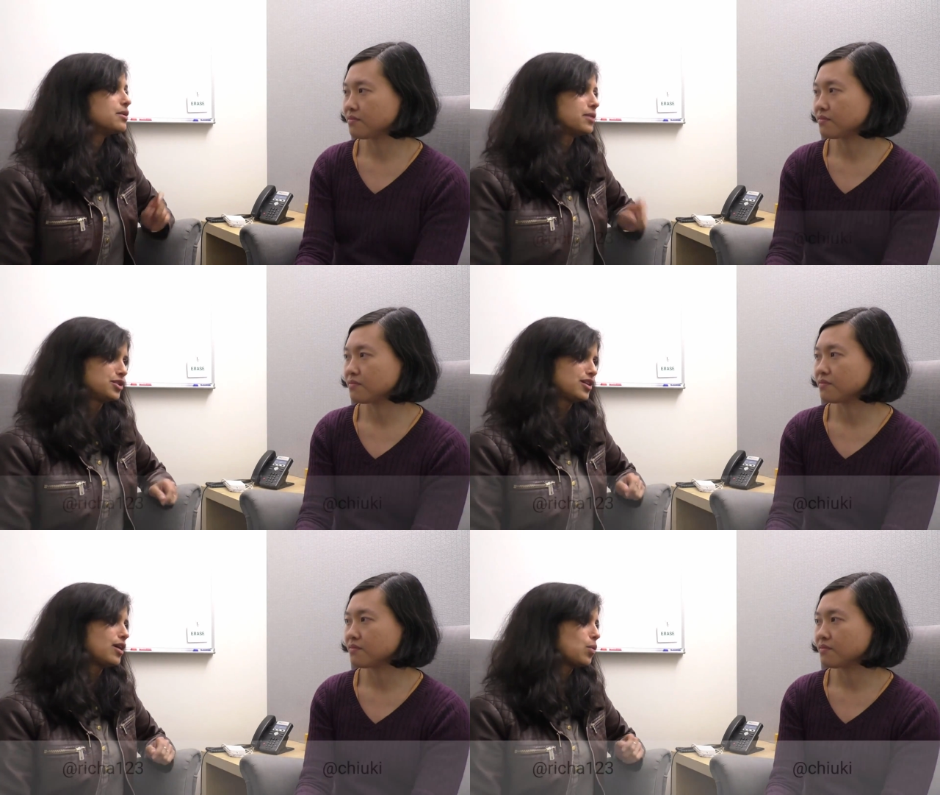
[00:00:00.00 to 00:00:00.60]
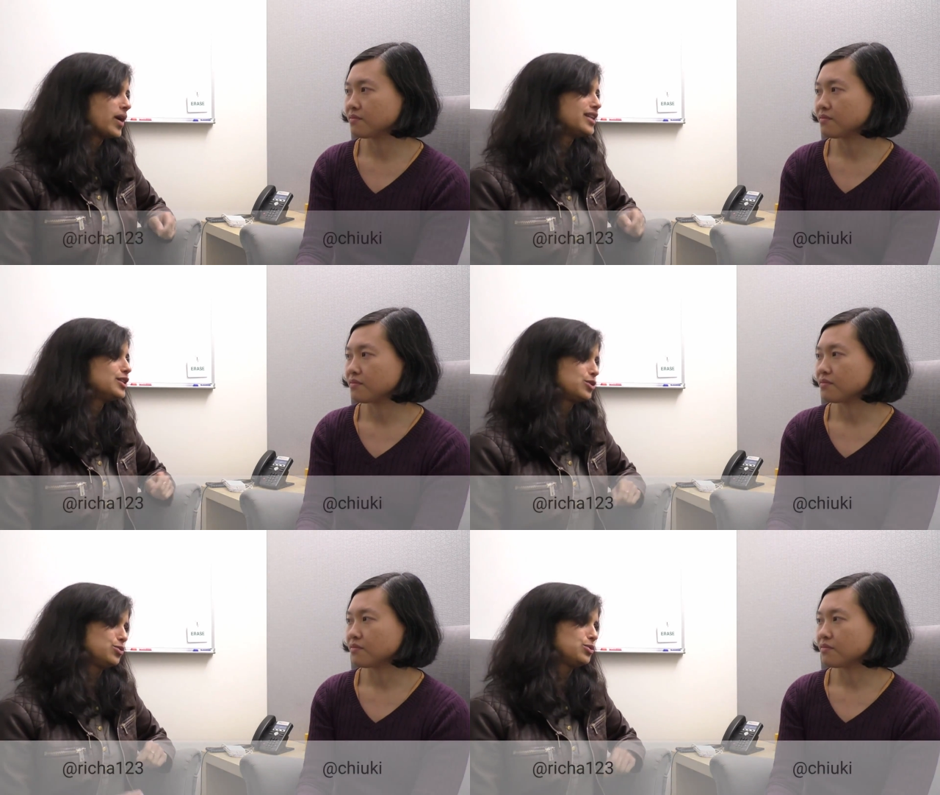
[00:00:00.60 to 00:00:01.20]

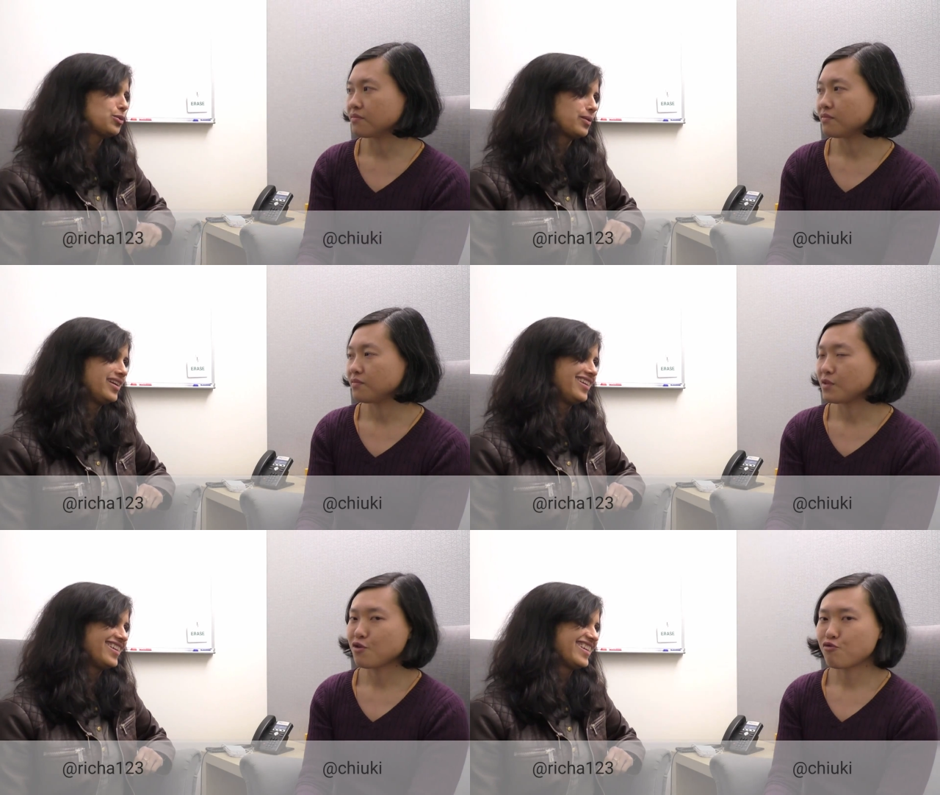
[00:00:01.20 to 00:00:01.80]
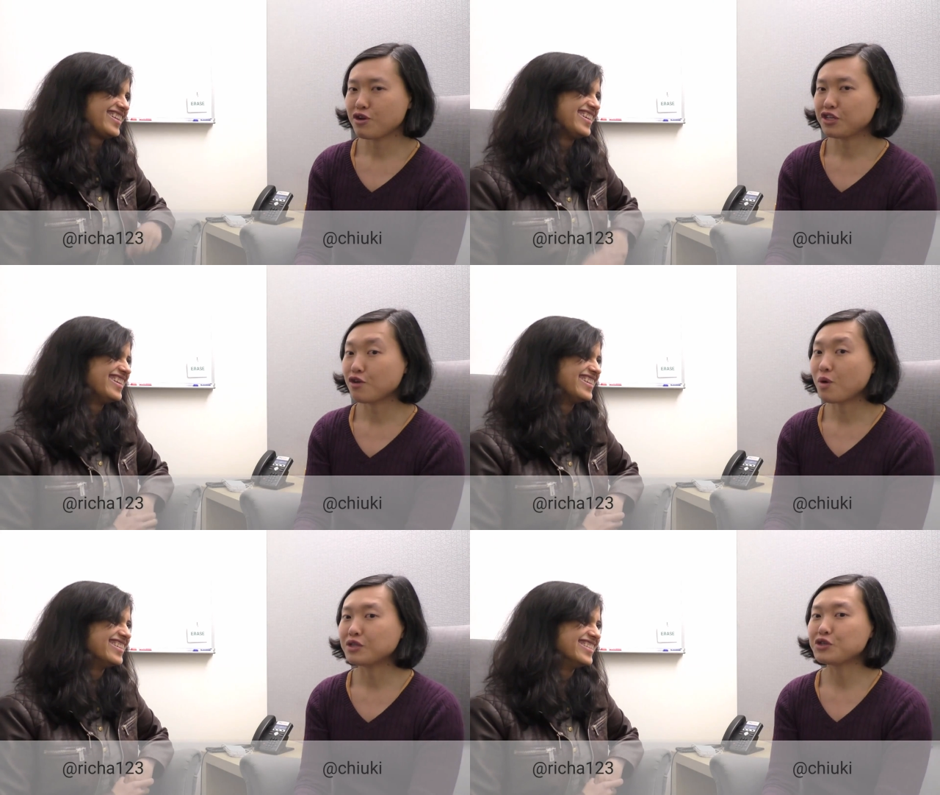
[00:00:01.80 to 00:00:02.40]
Speaker 1: Richa123.
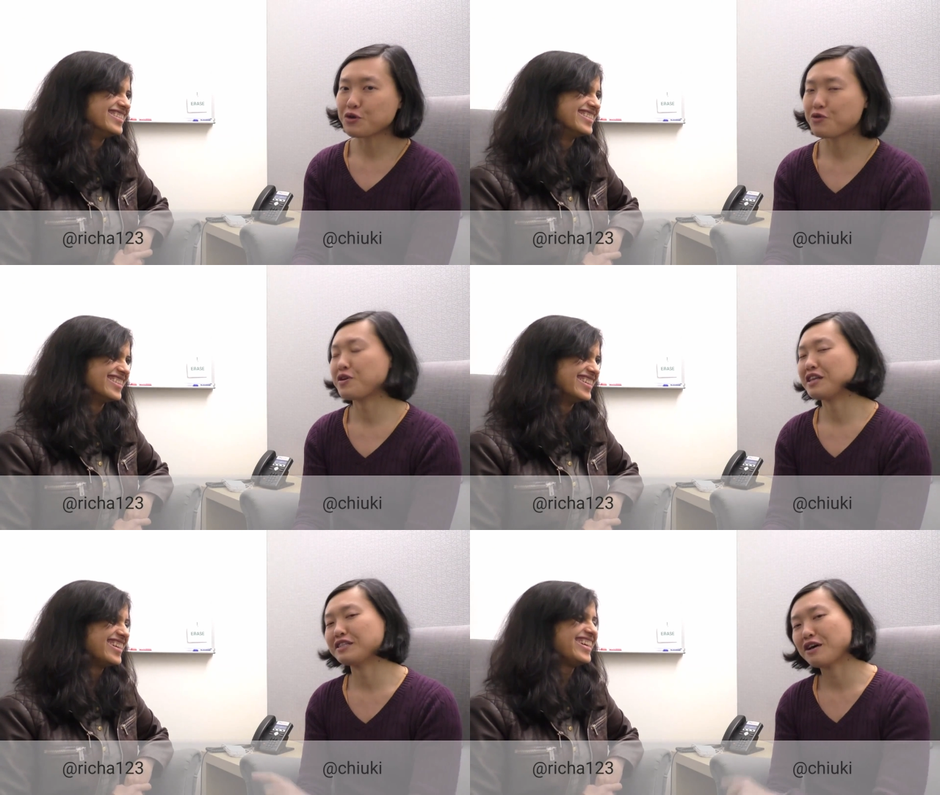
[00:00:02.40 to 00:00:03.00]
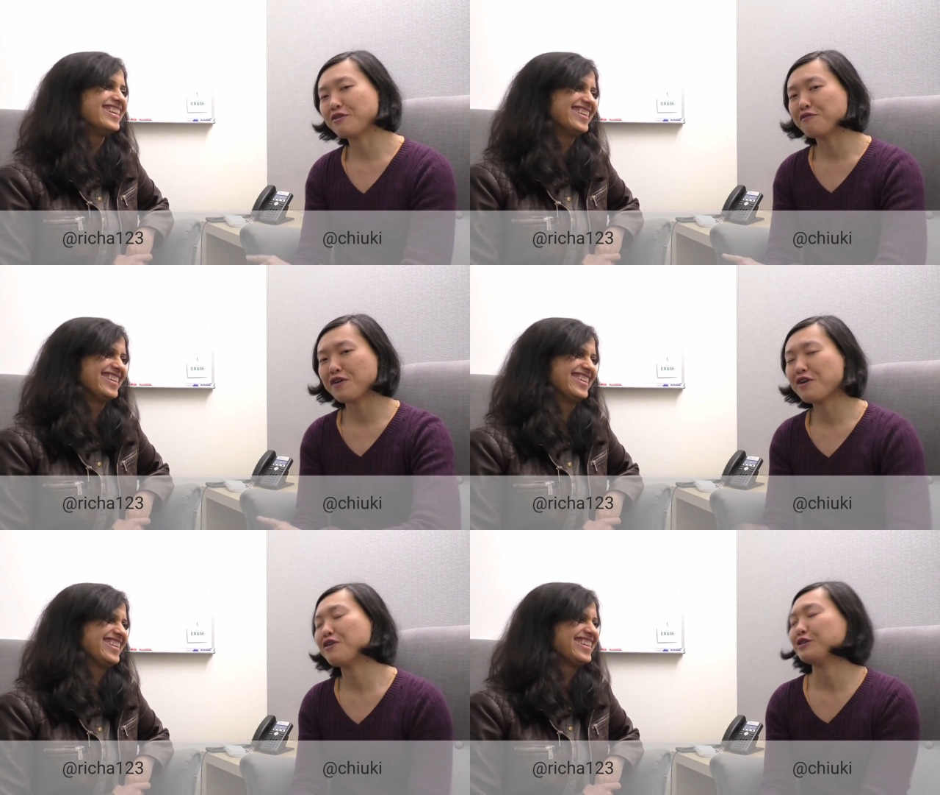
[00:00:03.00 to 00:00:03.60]
Speaker 2: Richa123, that's how you
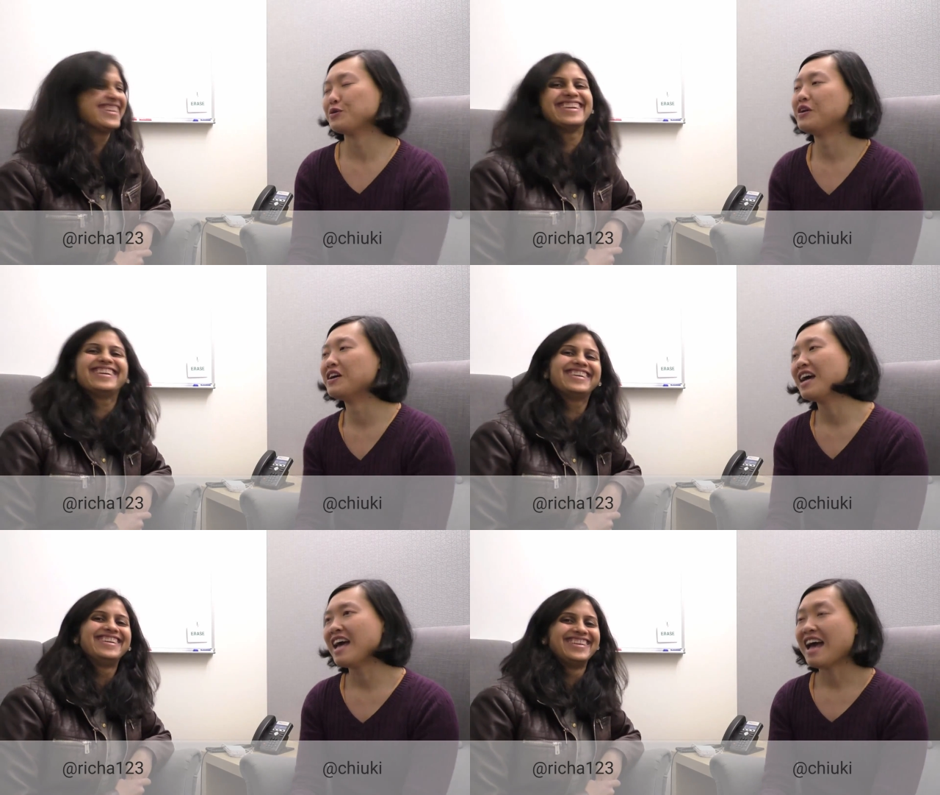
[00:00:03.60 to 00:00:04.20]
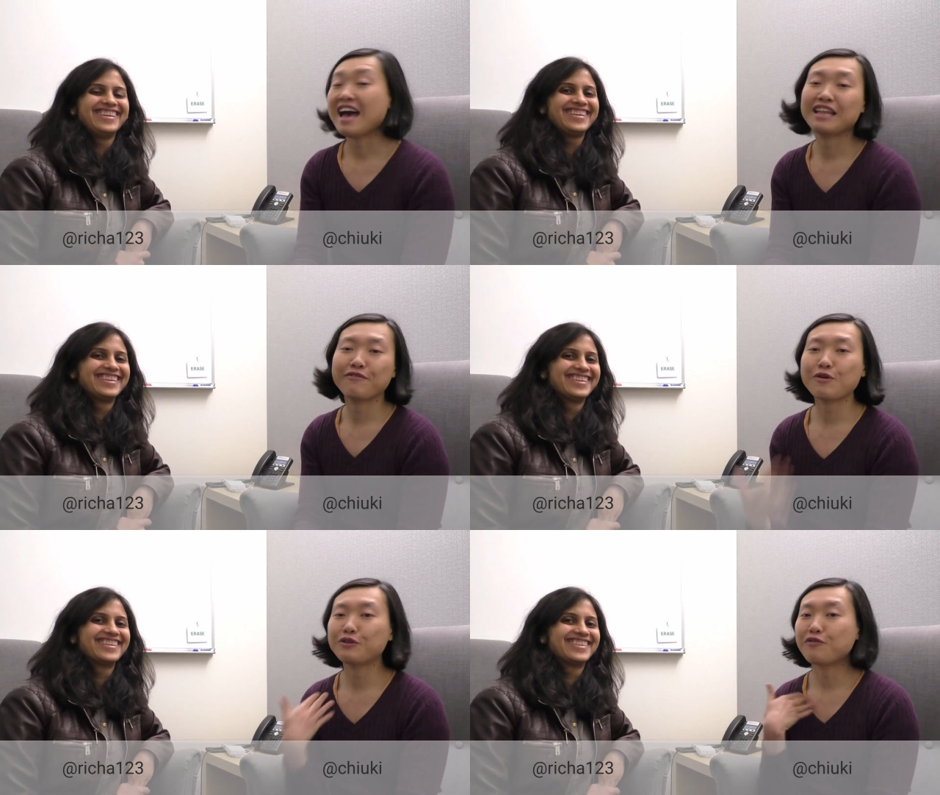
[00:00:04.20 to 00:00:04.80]
find her on Twitter. And if
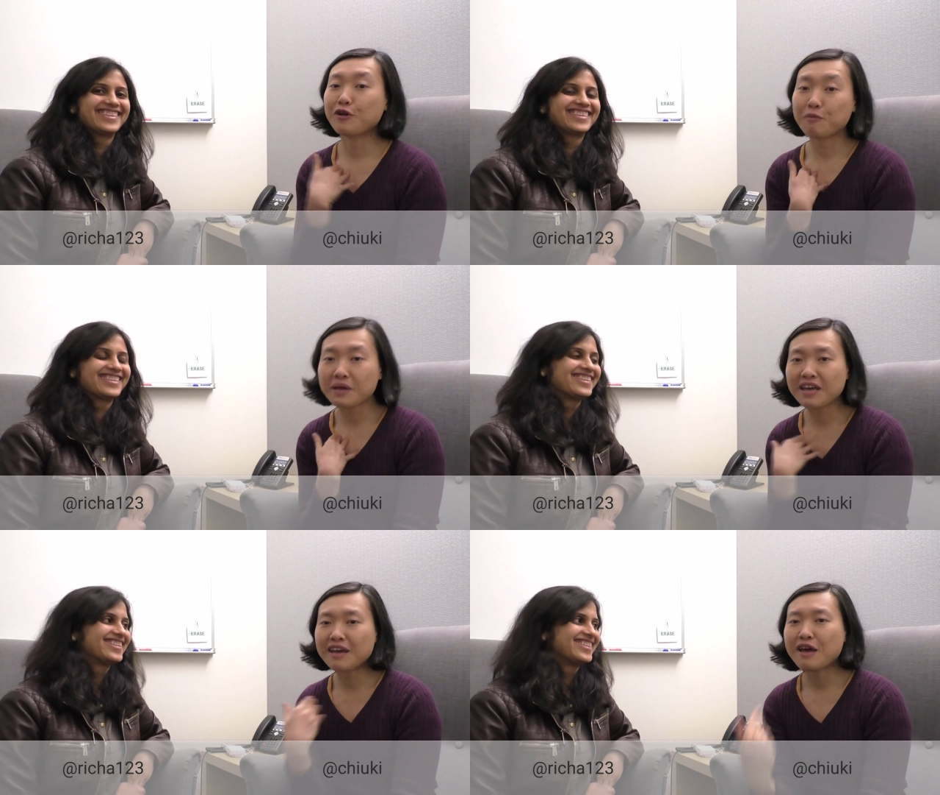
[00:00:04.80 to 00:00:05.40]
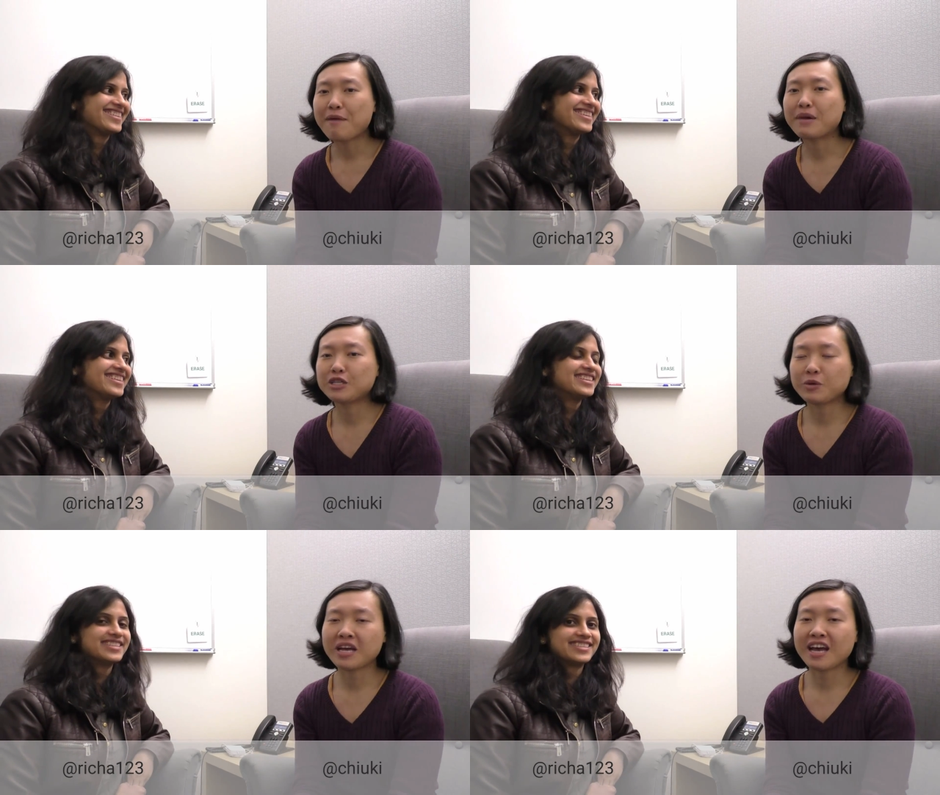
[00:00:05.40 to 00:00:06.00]
you want to follow me, my
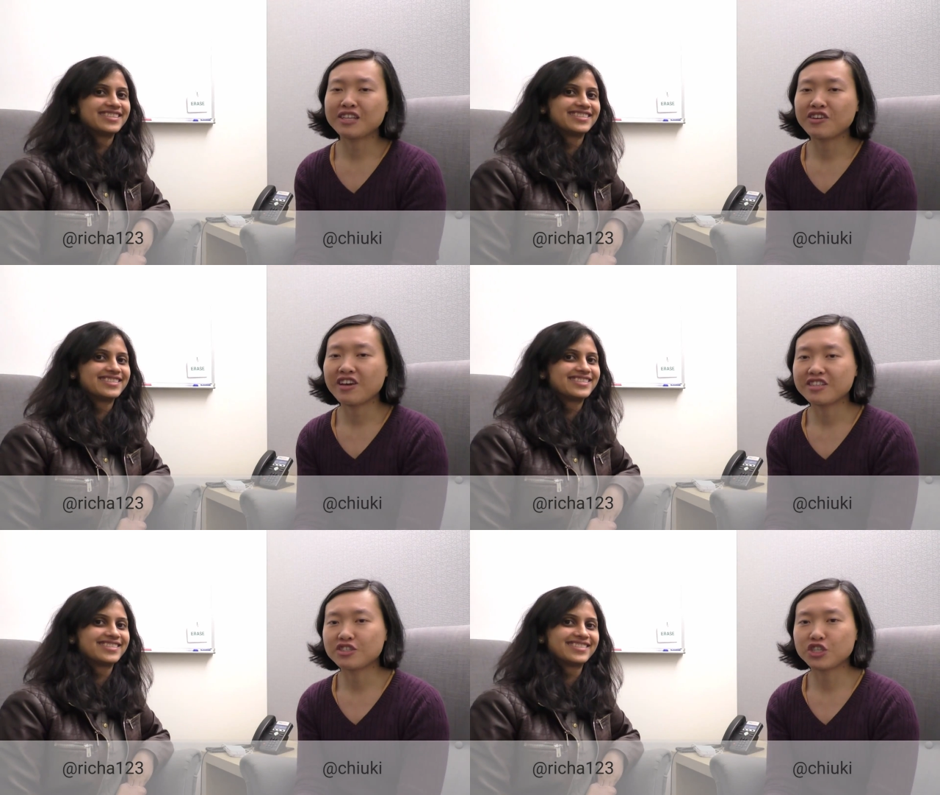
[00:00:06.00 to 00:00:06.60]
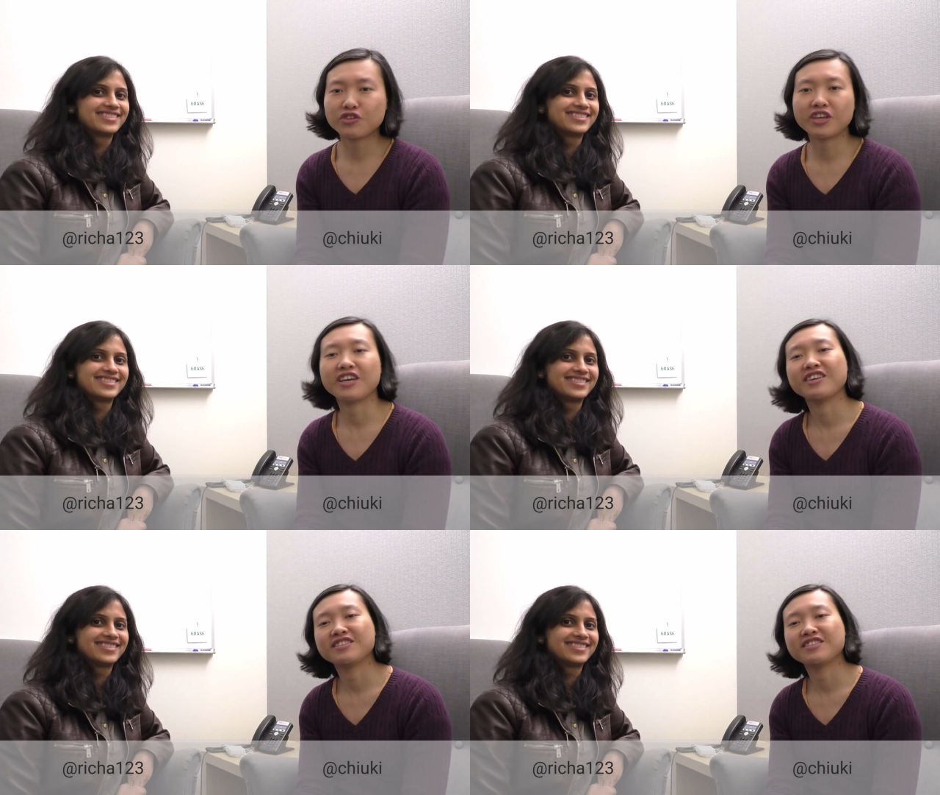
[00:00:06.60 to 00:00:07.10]
Twitter handle is Chiuki,